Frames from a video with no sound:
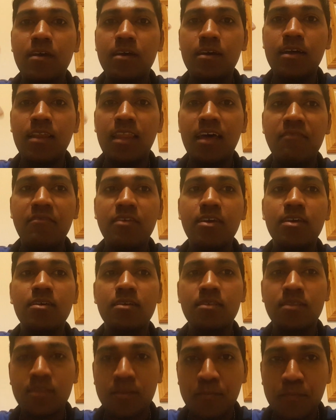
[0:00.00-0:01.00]
allowing
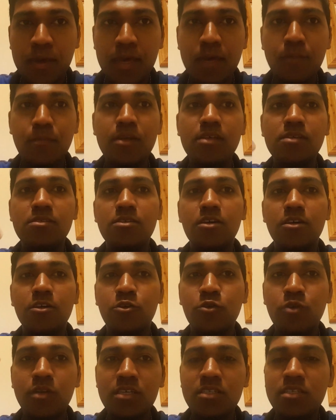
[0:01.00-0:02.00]
the babies
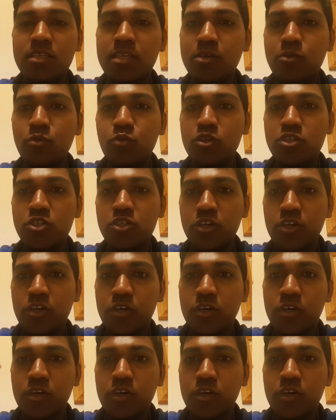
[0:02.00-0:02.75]
to distinguish